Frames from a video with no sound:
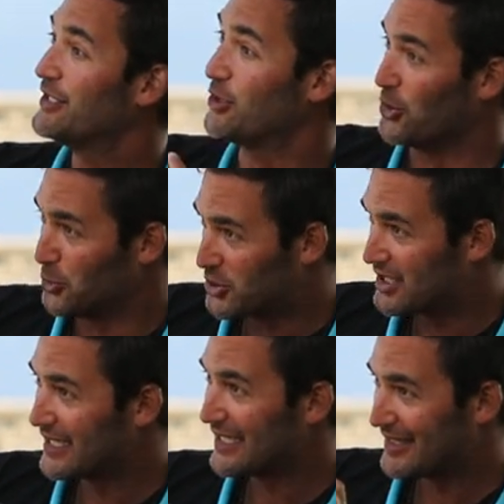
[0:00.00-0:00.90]

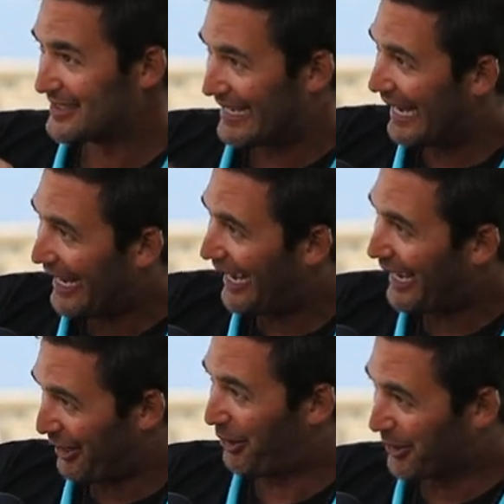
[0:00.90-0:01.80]
using this
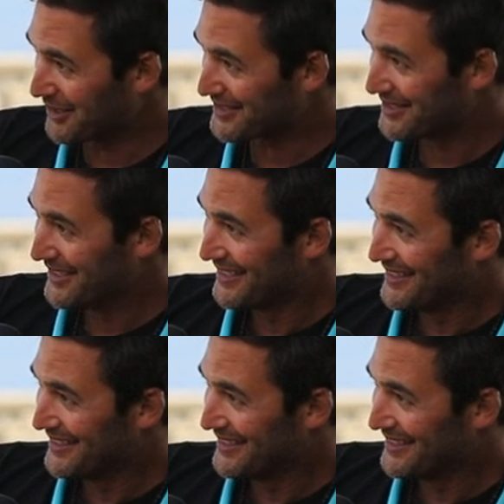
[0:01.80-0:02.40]
AI art,